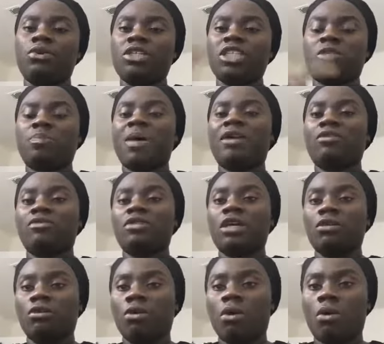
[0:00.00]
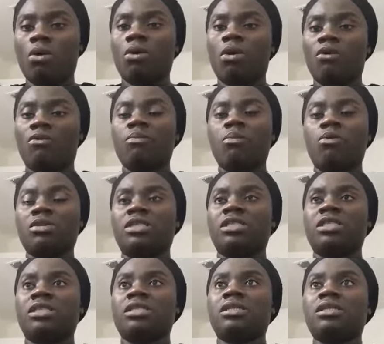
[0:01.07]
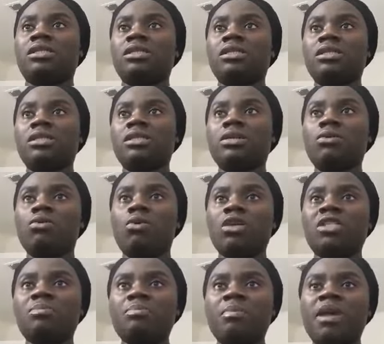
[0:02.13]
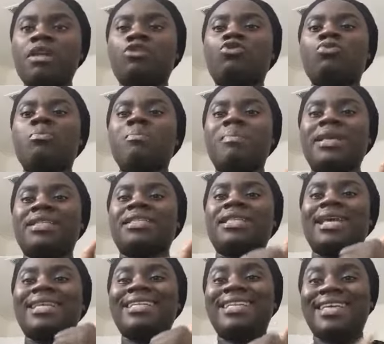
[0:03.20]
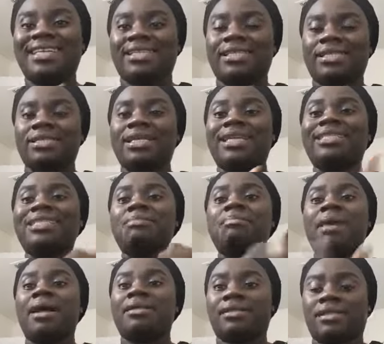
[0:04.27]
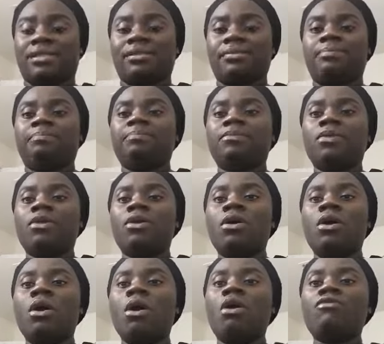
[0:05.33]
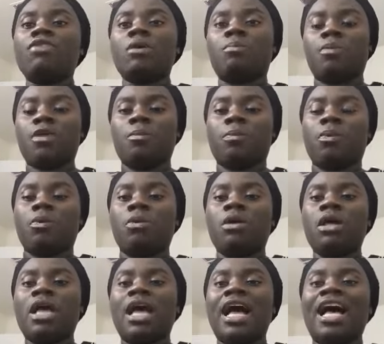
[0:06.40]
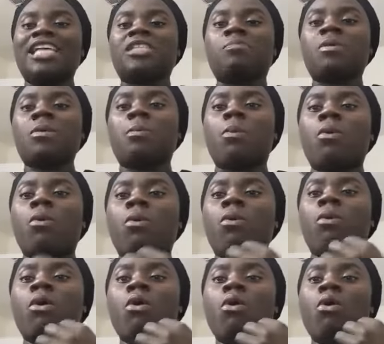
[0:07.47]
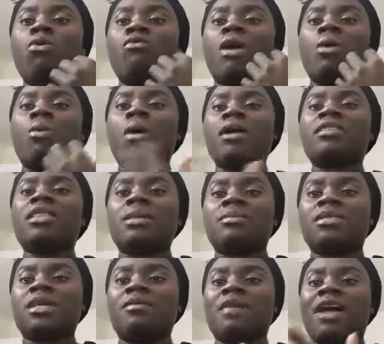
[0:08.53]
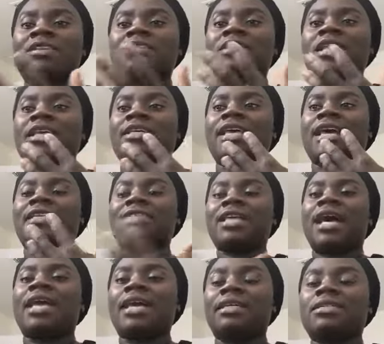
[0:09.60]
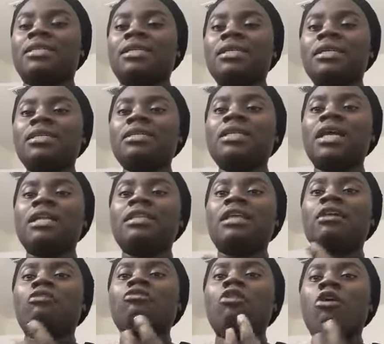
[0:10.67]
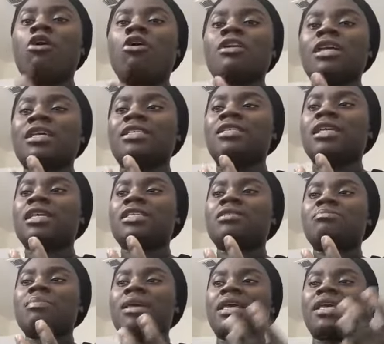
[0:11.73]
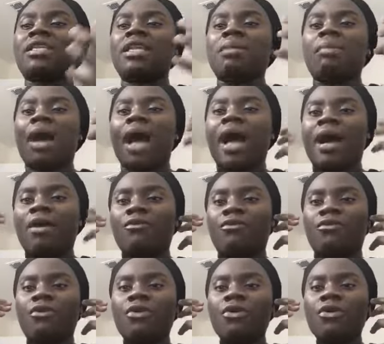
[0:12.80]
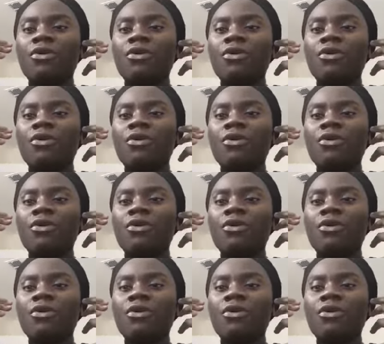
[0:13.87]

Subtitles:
which is part of the law of Moses, was made to meet the needs, the demands of the people. As people overwork themselves, as they get tired, then the Lord is making them have